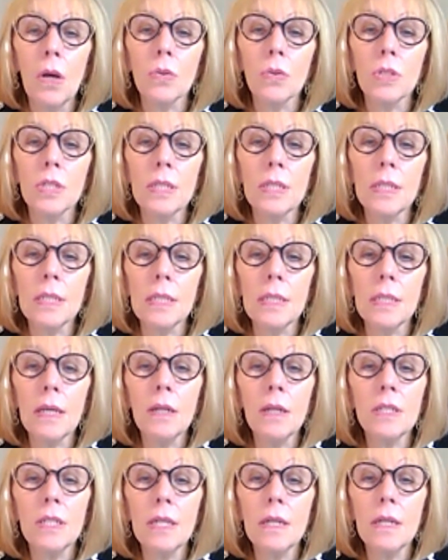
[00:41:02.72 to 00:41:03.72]
Cindy
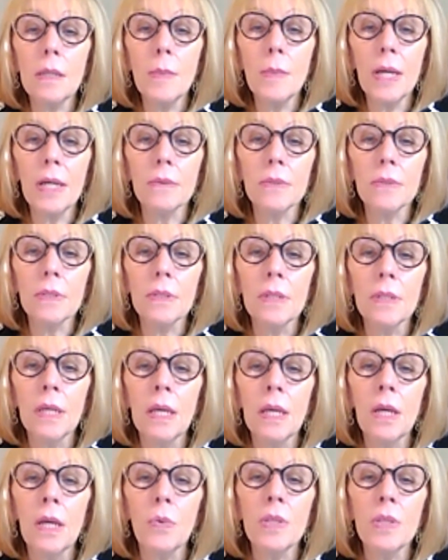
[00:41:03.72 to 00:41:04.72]
Mount.
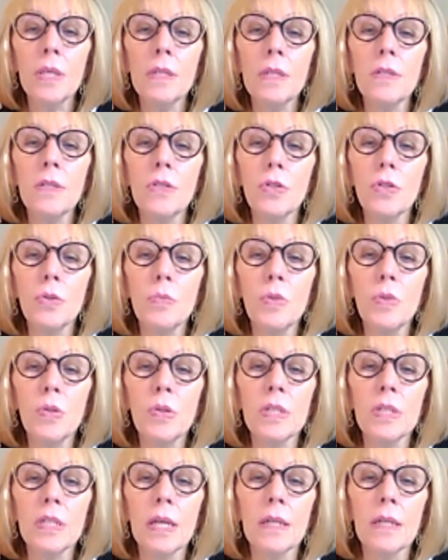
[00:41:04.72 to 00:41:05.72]
Within Zoom, you
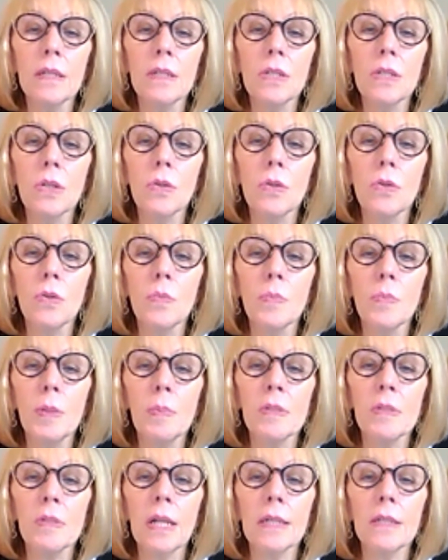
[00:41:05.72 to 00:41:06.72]
can set it so
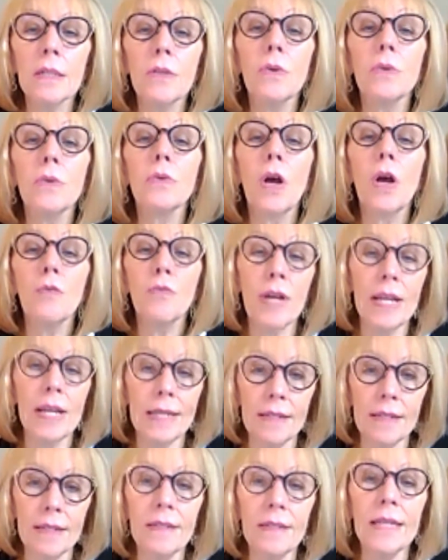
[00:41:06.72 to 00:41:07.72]
people select their own.
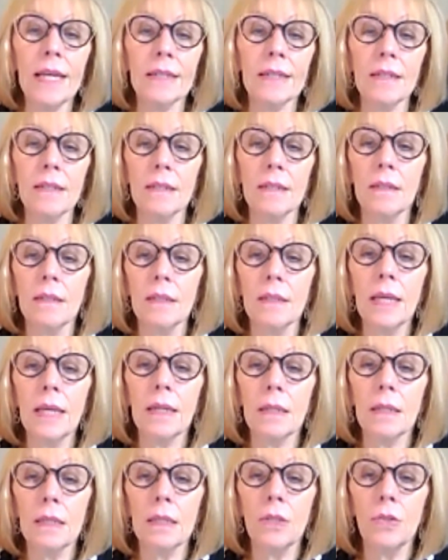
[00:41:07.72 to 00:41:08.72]
Right, yes, yeah,
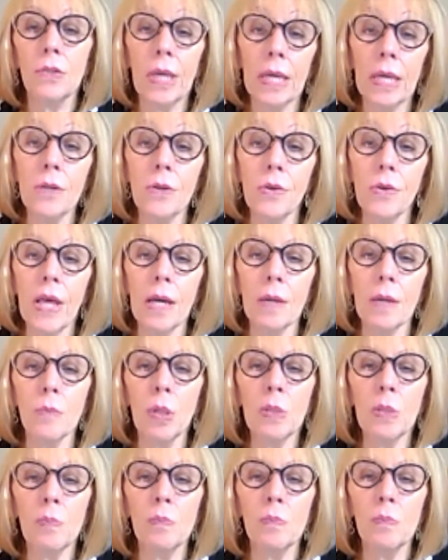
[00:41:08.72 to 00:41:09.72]
you can do that.
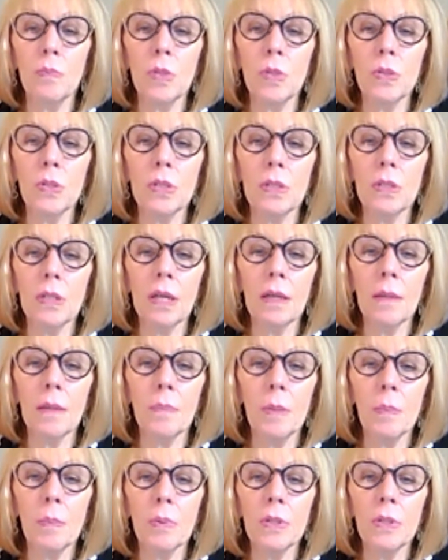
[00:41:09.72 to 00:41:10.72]
Most
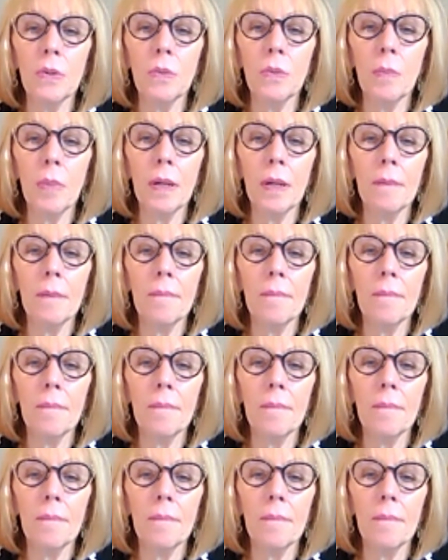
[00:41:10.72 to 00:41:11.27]
people don't, but.